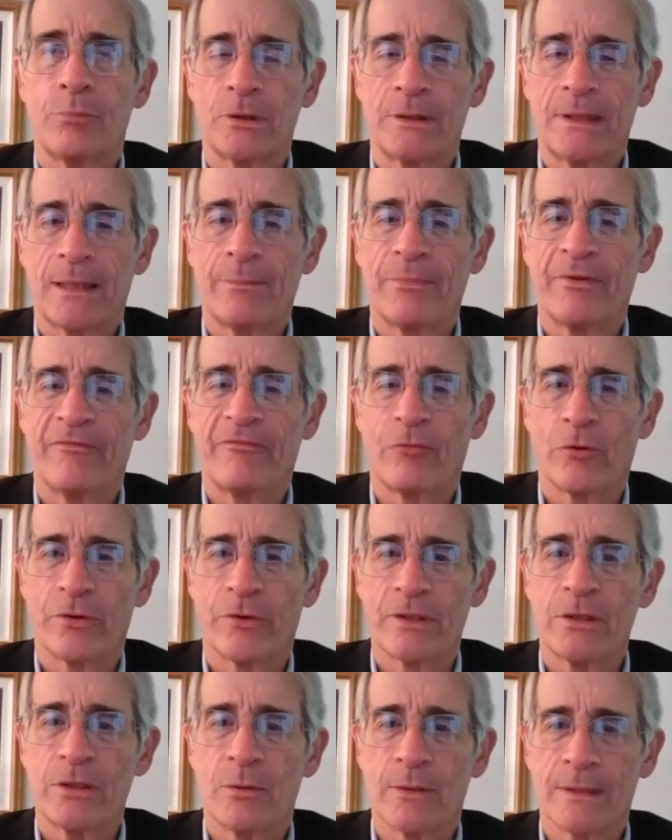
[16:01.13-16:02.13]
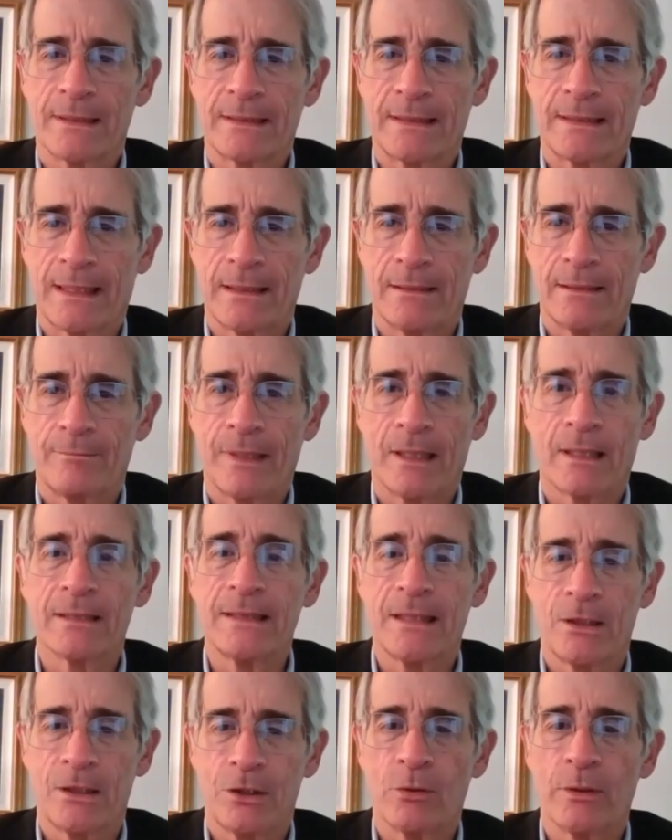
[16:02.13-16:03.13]
put that before this U.S. Senate because
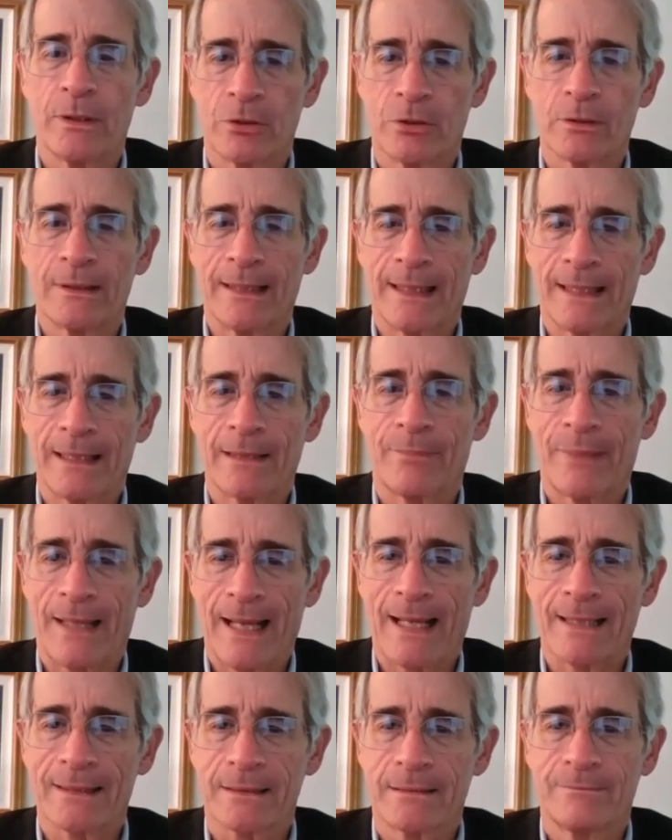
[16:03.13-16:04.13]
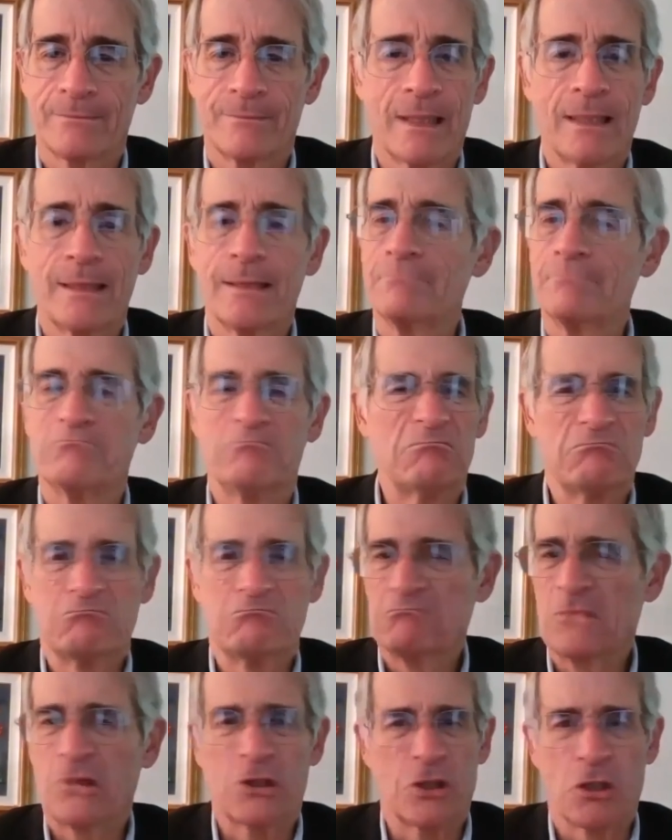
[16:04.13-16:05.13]
he knew he couldn't get it passed.
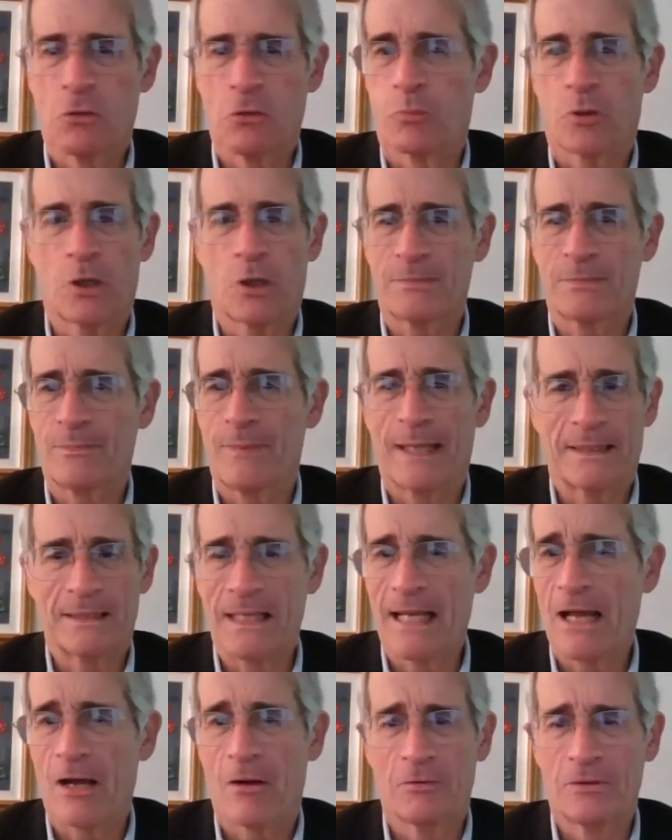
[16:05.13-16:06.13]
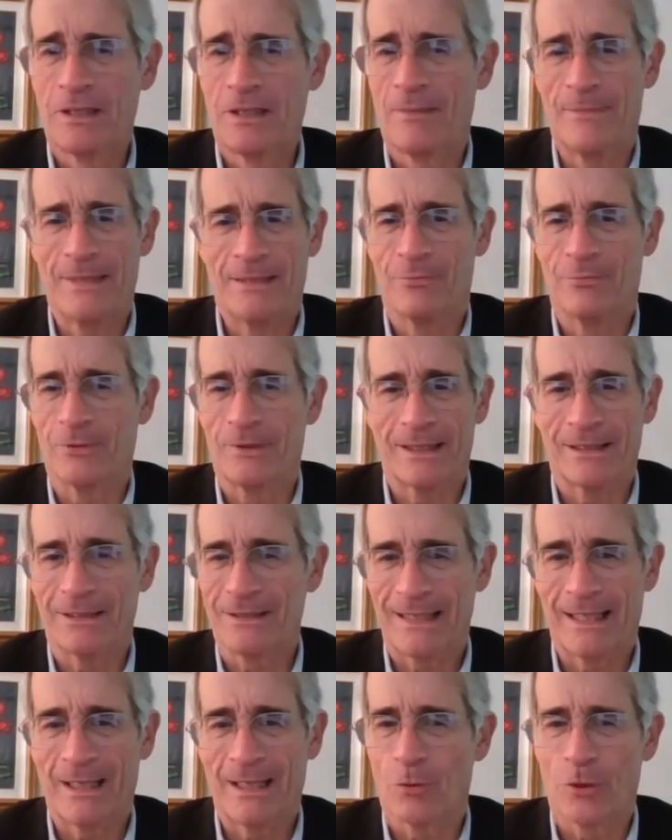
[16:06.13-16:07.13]
There's no prospect now. I mean, with the
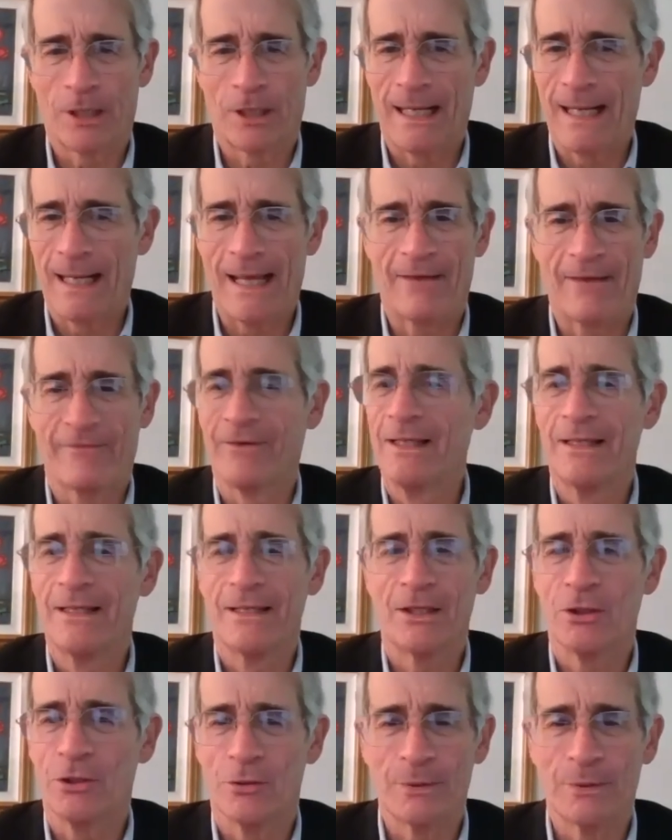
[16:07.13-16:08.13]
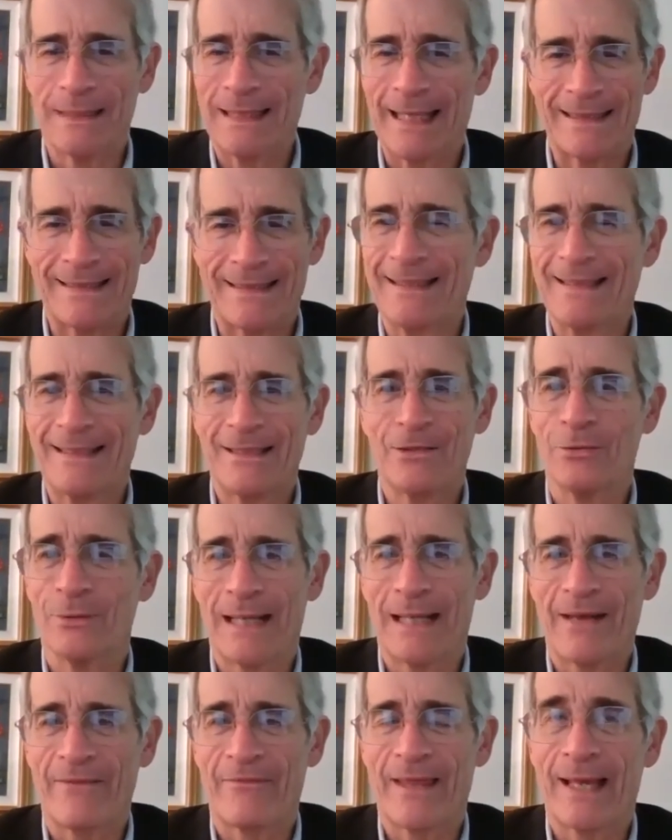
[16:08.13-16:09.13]
Senate we're going to have, that you would
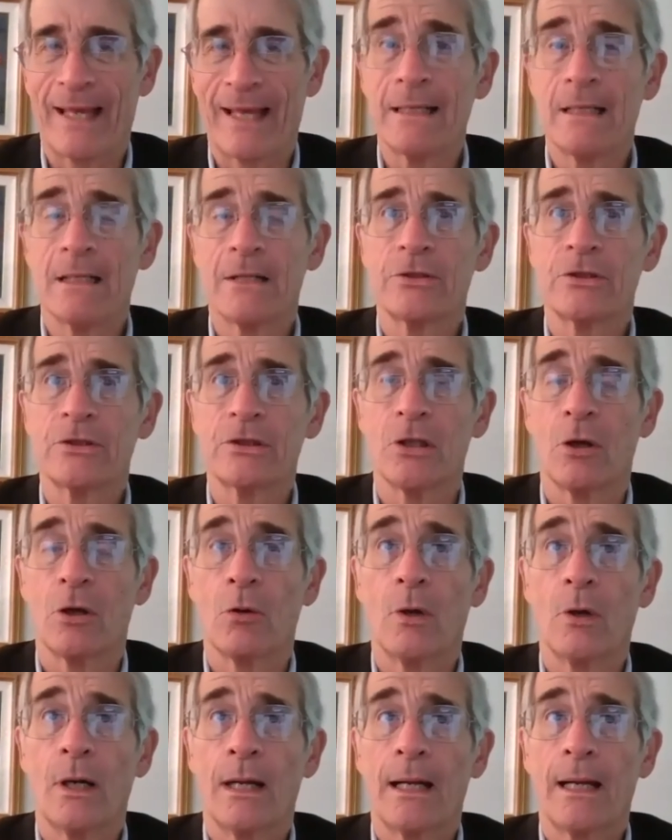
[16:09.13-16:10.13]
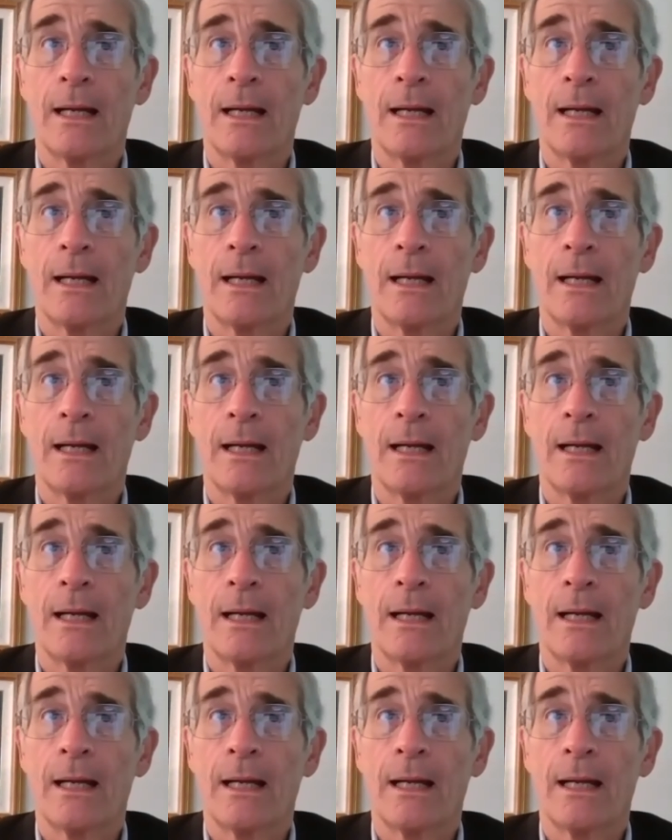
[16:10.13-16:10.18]
have that. So,